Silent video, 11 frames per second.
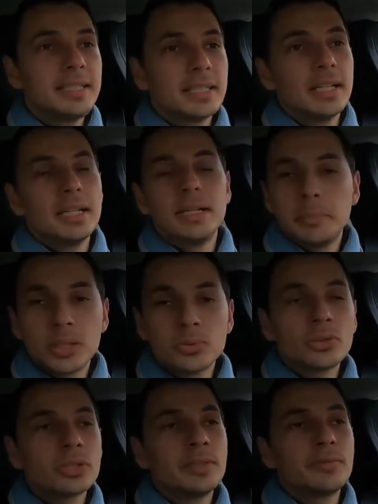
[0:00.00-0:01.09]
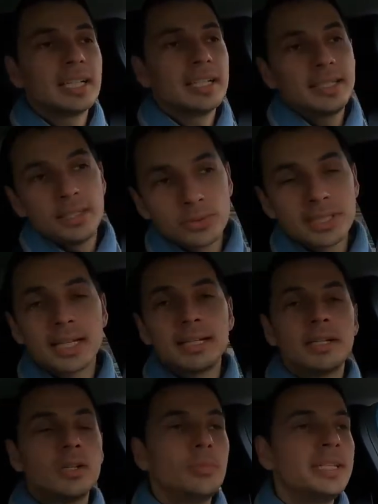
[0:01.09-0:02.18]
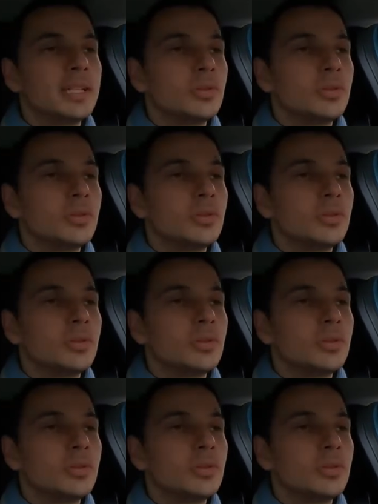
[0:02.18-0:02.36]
However, you'll need to press the brake